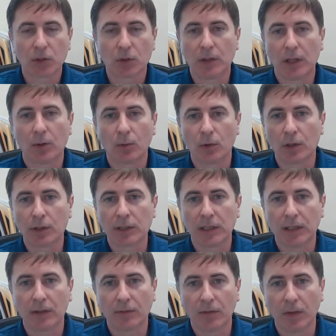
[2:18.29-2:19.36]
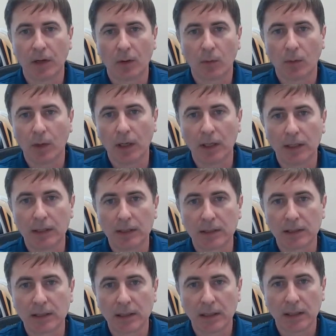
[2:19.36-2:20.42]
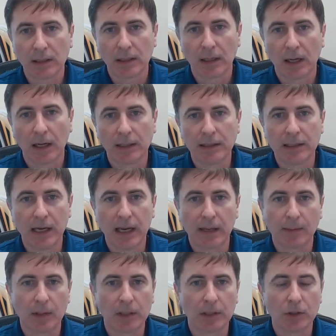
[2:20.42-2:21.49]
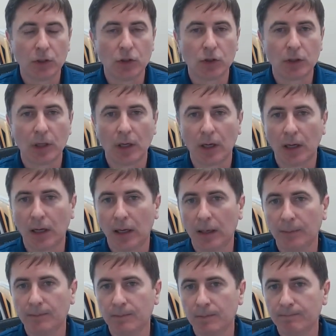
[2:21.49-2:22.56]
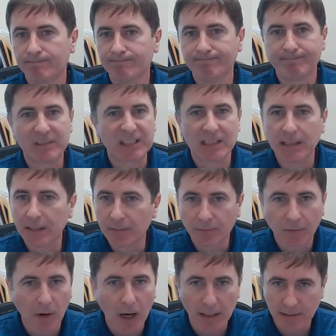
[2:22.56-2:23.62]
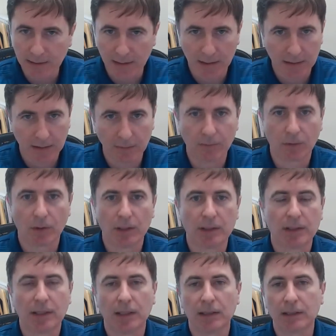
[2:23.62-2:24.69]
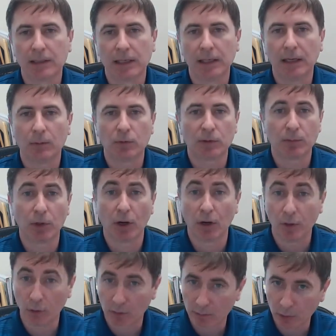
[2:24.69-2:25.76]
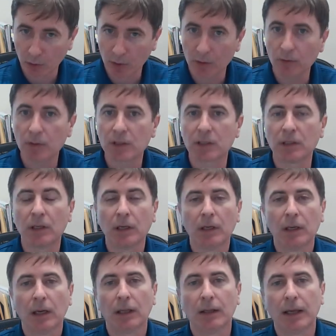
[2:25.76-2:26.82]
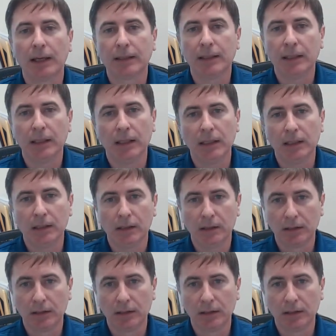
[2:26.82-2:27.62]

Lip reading: So in other words, if there was a damaged sink faucet, for instance, and it was beyond normal use, that the